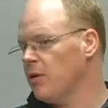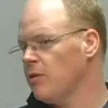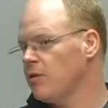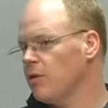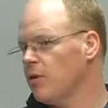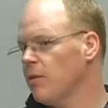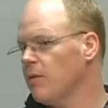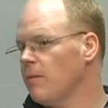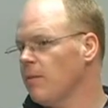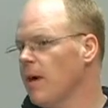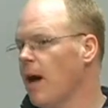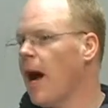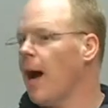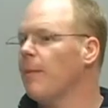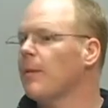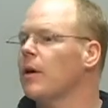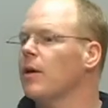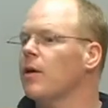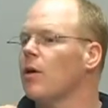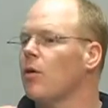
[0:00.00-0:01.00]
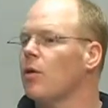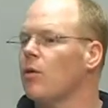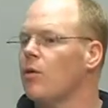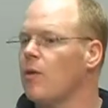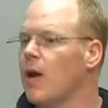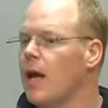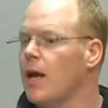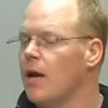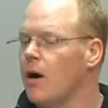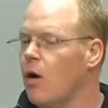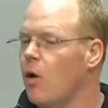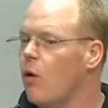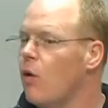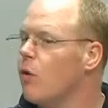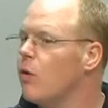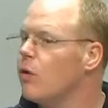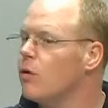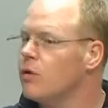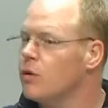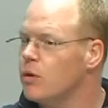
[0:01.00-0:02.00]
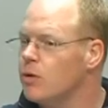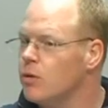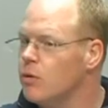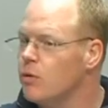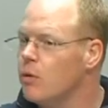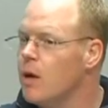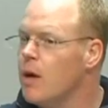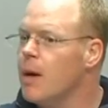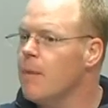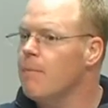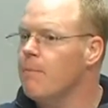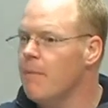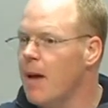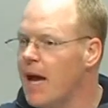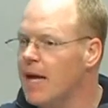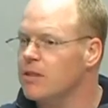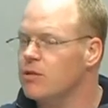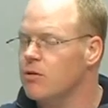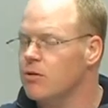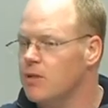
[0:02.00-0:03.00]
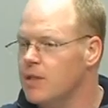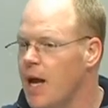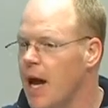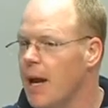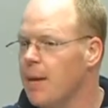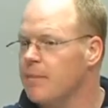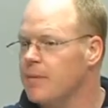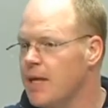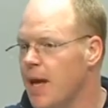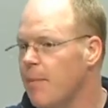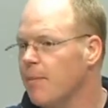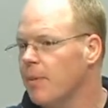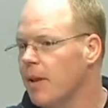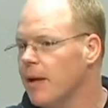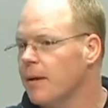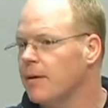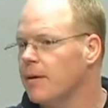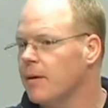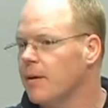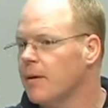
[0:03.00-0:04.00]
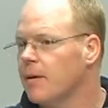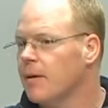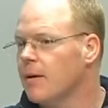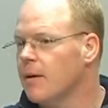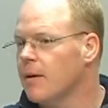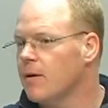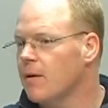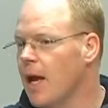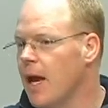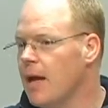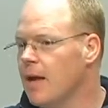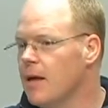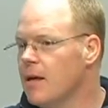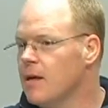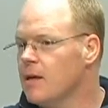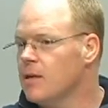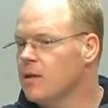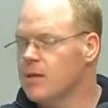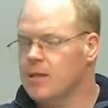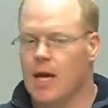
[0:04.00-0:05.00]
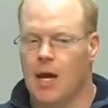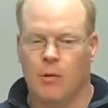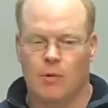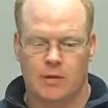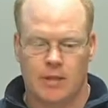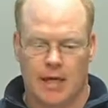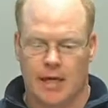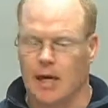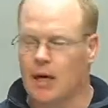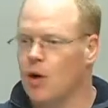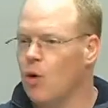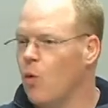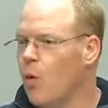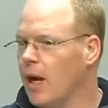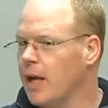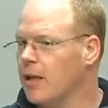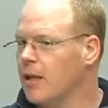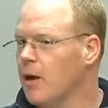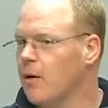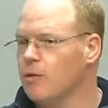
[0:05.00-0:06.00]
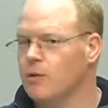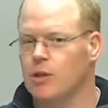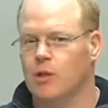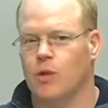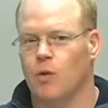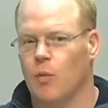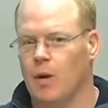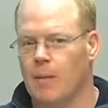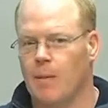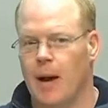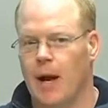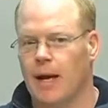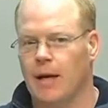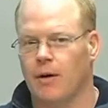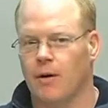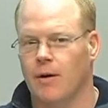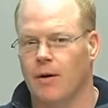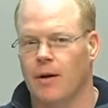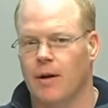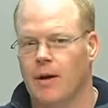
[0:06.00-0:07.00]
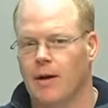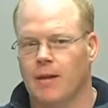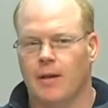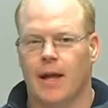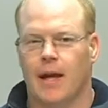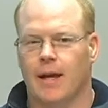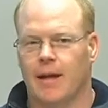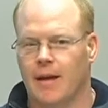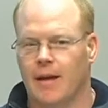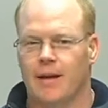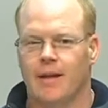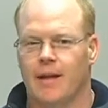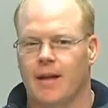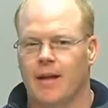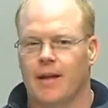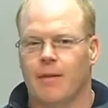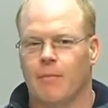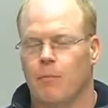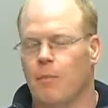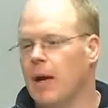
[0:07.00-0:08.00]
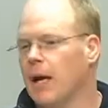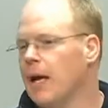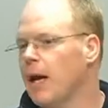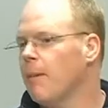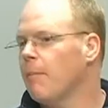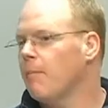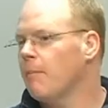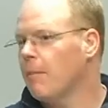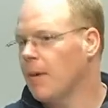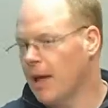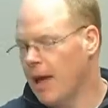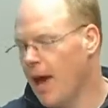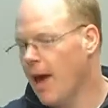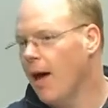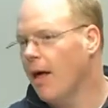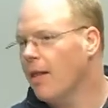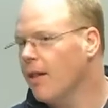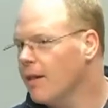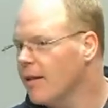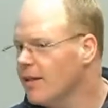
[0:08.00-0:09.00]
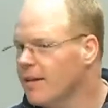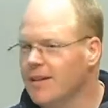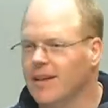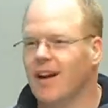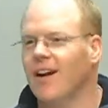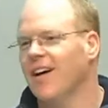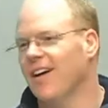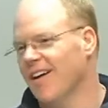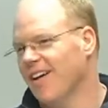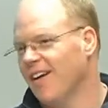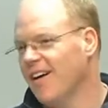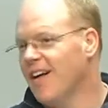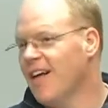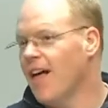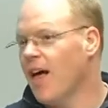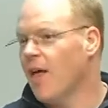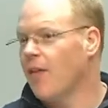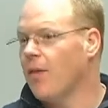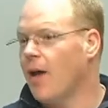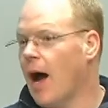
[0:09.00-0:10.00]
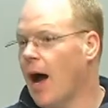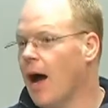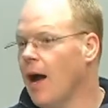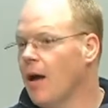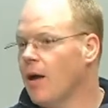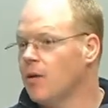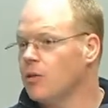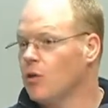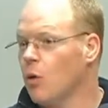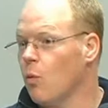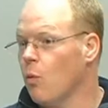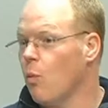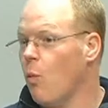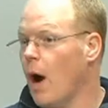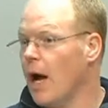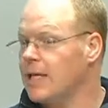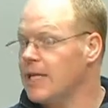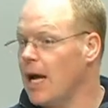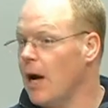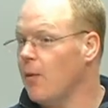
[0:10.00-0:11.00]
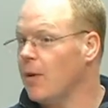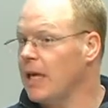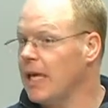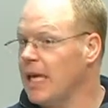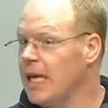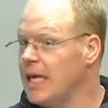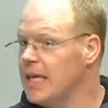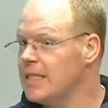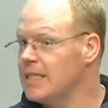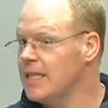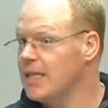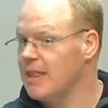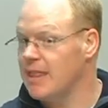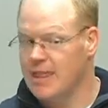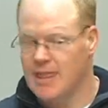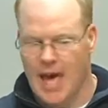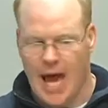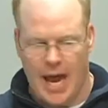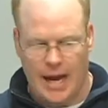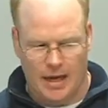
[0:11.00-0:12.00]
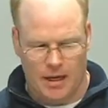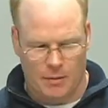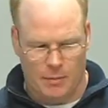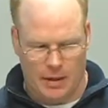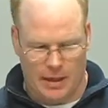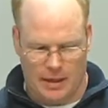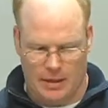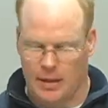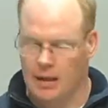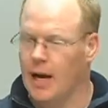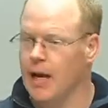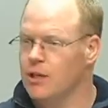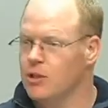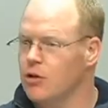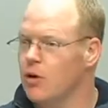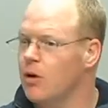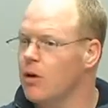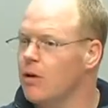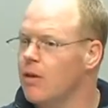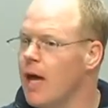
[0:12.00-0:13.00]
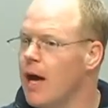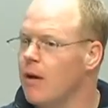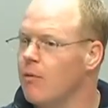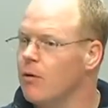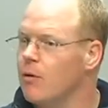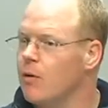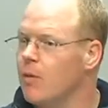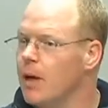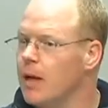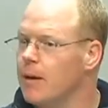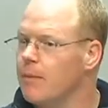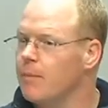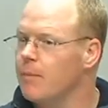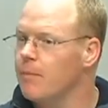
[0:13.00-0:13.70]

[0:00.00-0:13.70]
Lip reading: user, I'm gonna go create a whole new master time template. Okay? Say it was like a quick note, just a reminder, like pick up Mikkel. You know? So watch how easy that could be. Can I show you that real quick?